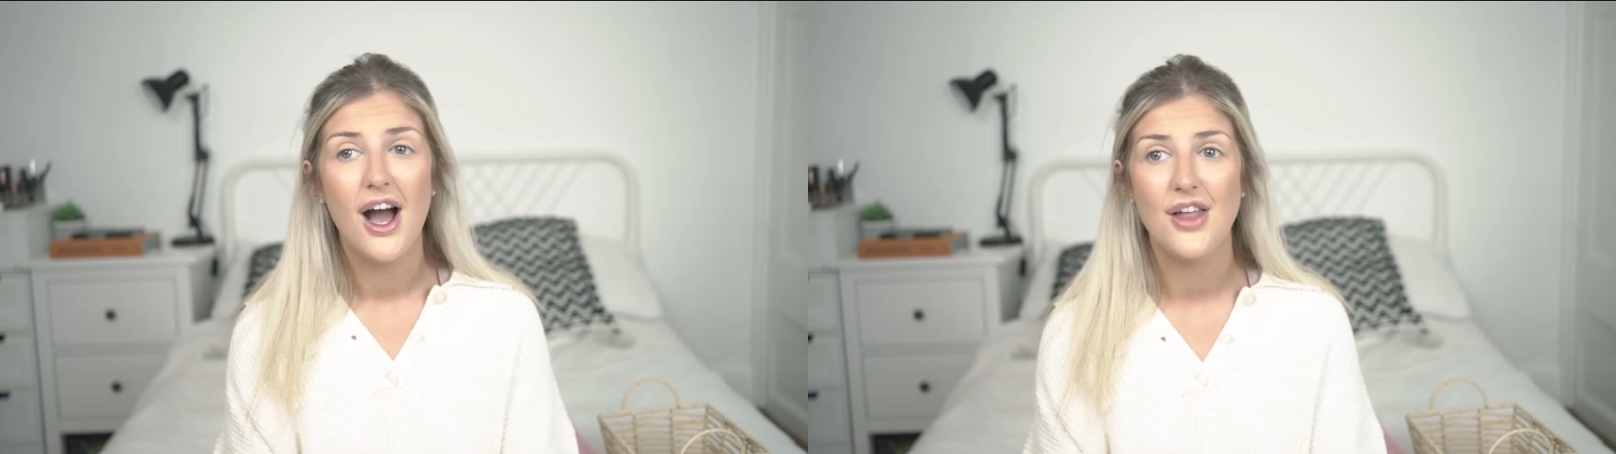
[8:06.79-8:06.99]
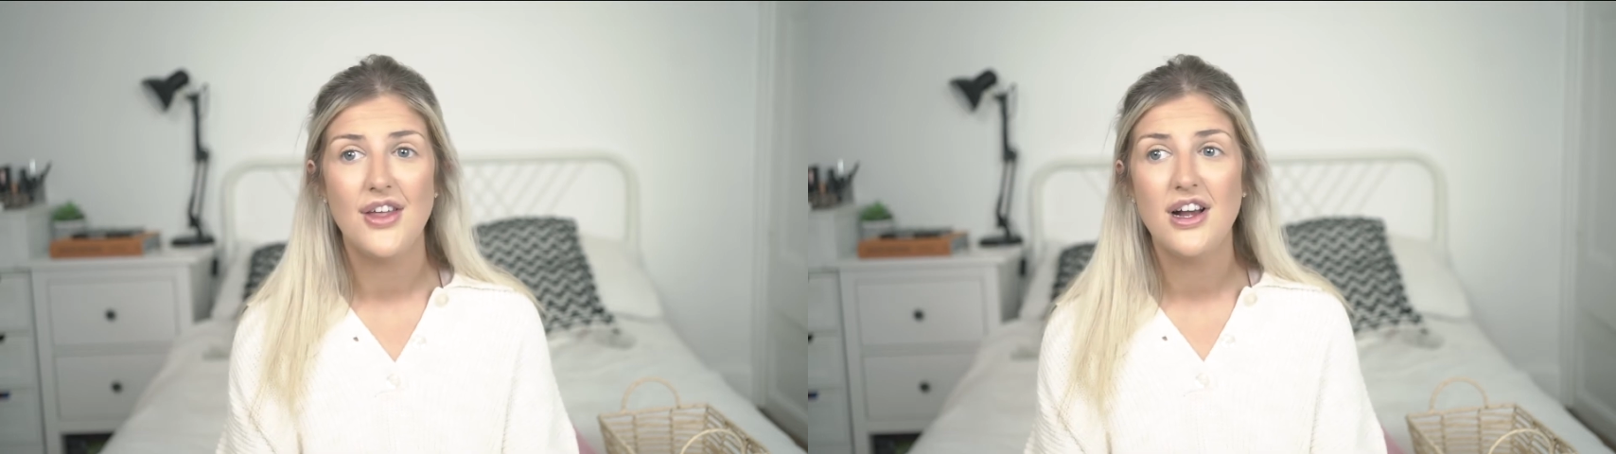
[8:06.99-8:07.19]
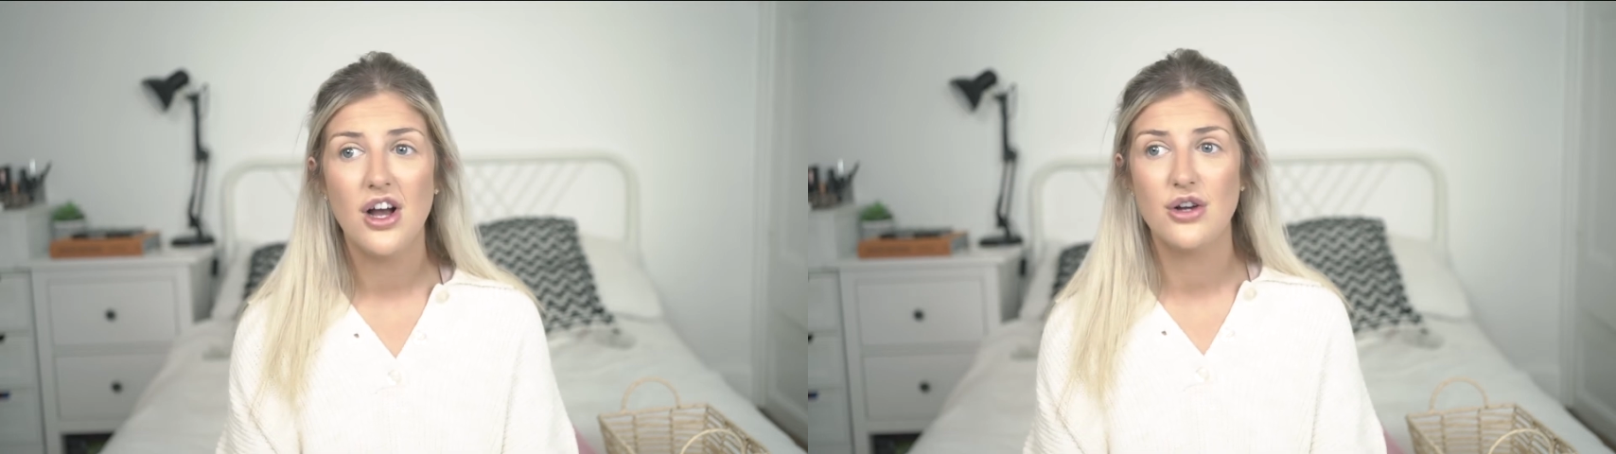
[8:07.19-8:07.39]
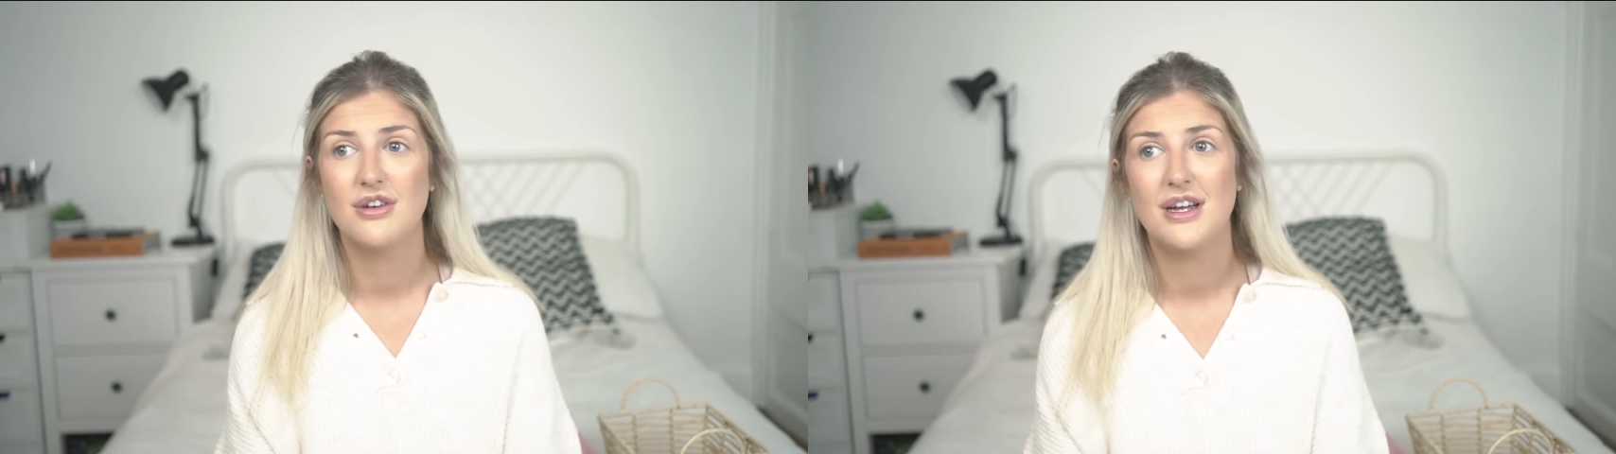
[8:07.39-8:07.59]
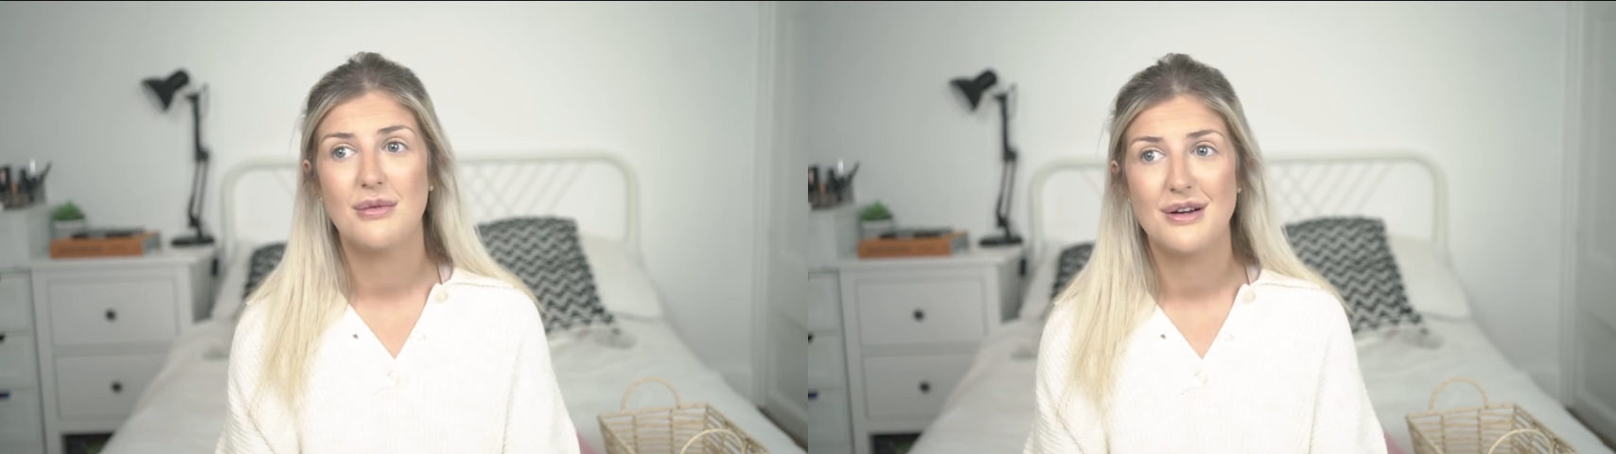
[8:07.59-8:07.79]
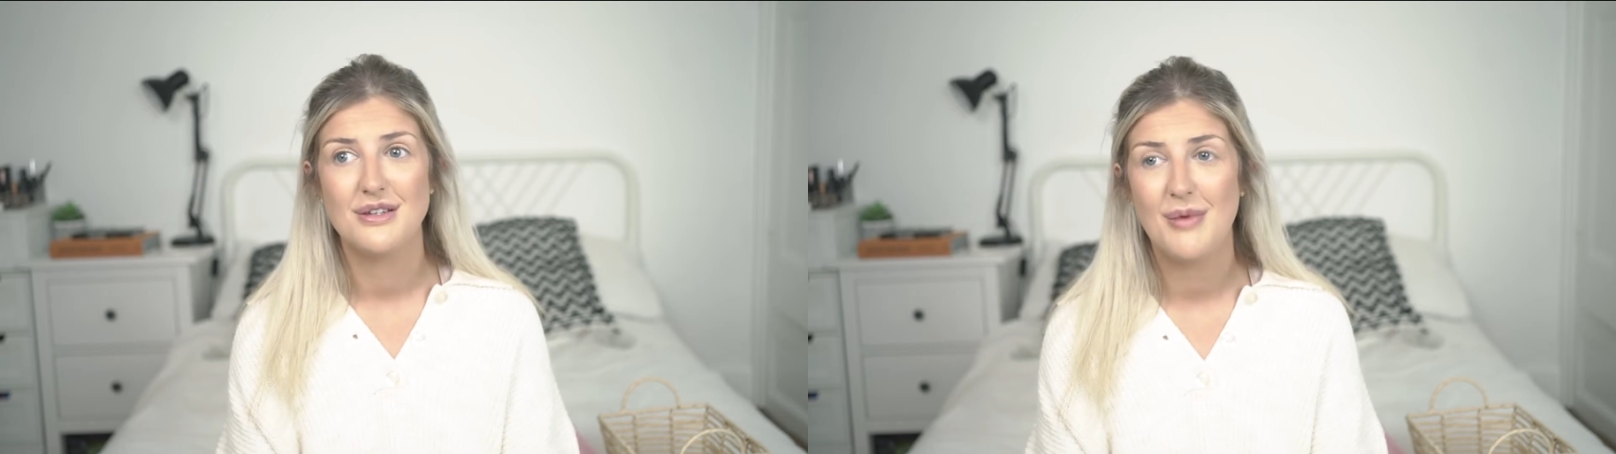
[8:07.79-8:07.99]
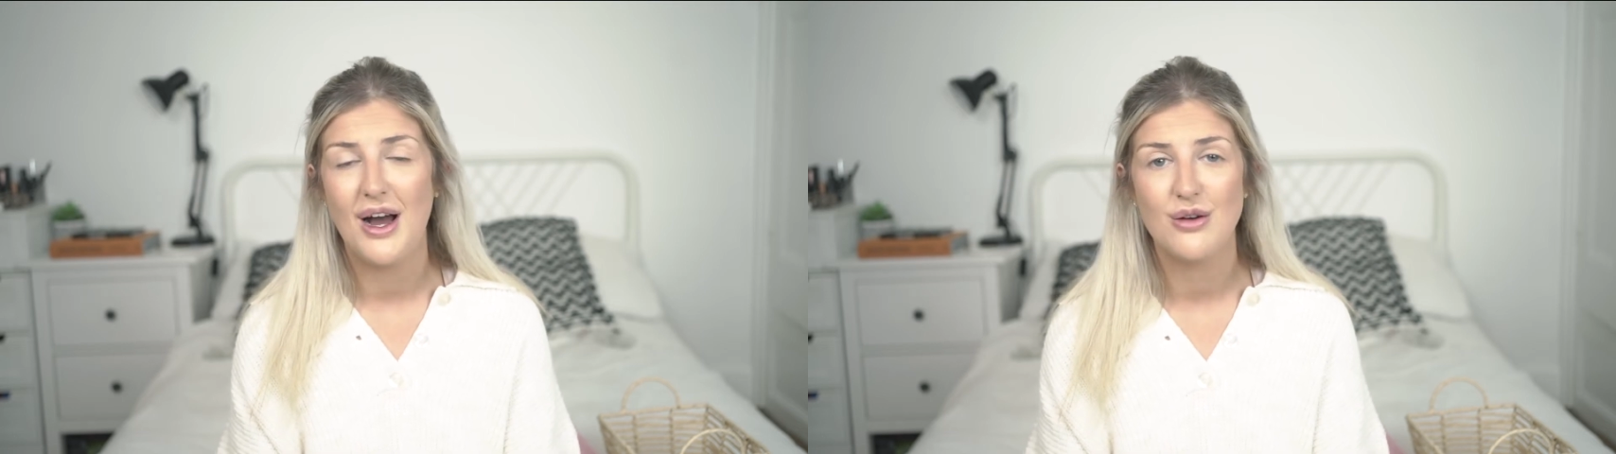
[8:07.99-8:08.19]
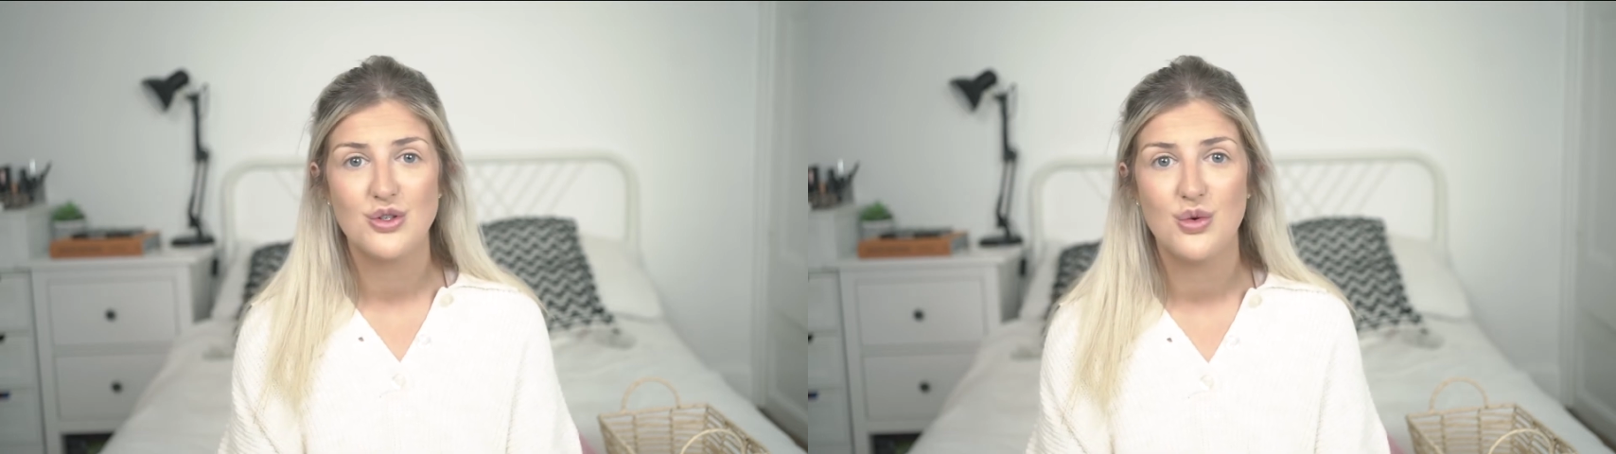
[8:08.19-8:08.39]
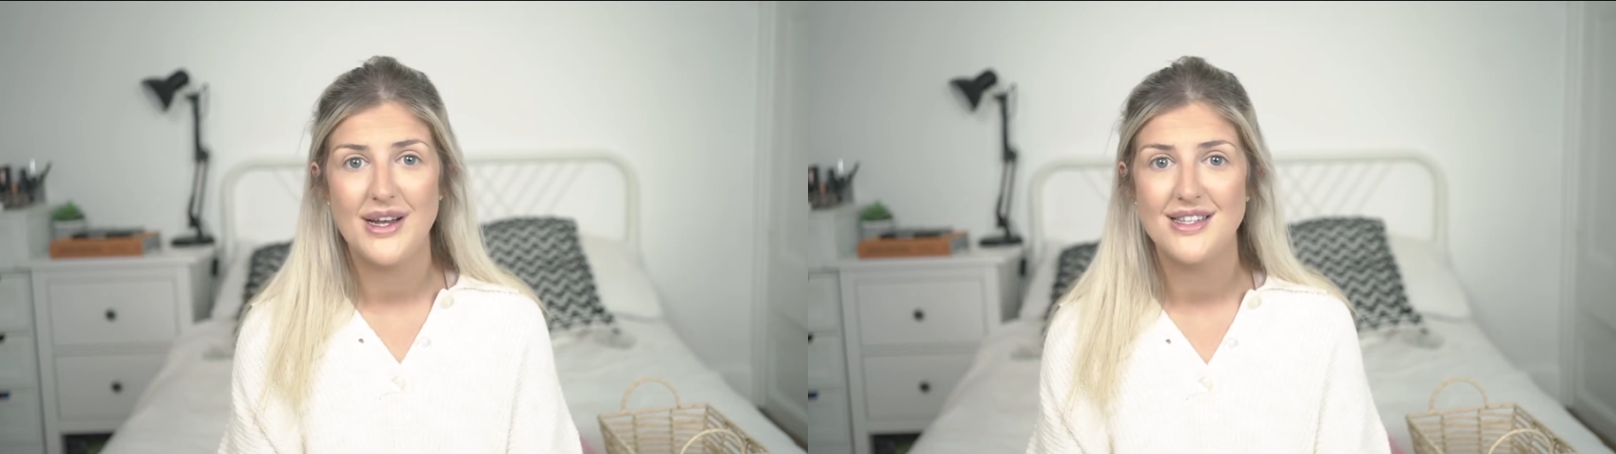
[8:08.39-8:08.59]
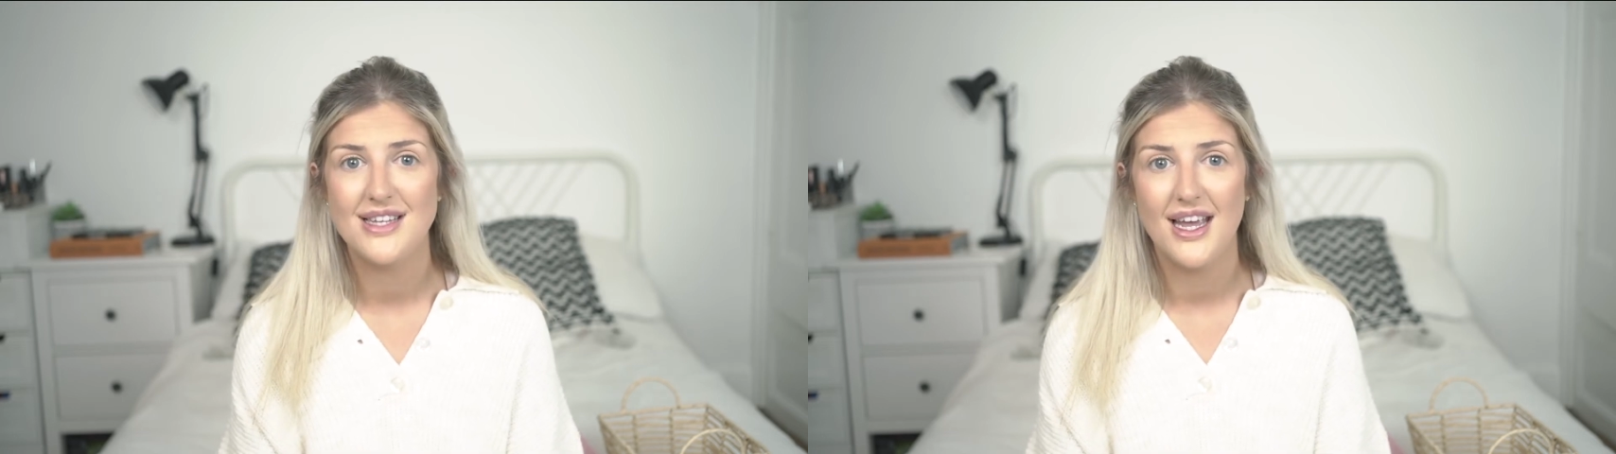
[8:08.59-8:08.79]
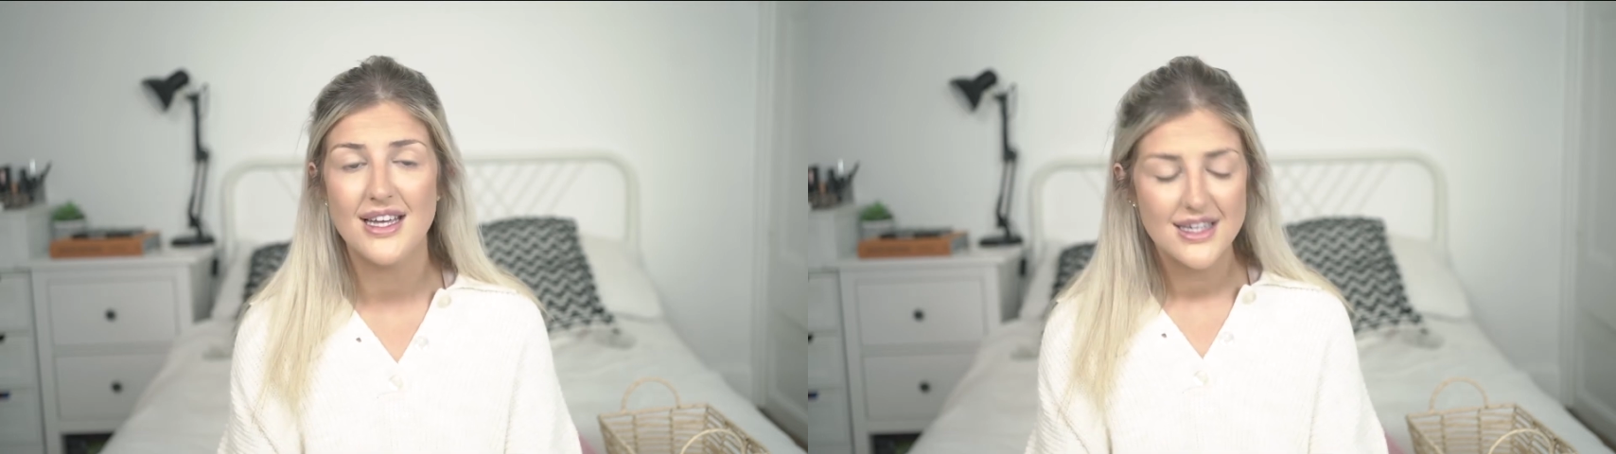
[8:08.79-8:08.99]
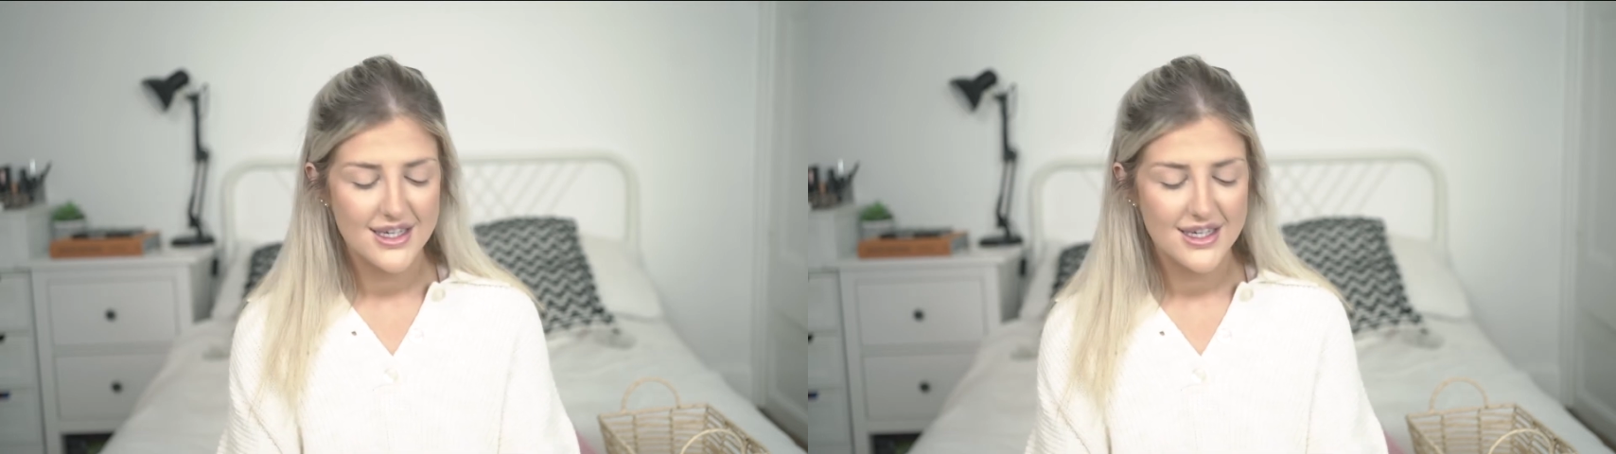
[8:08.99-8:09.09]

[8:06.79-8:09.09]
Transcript: I think I got it when I was about 20.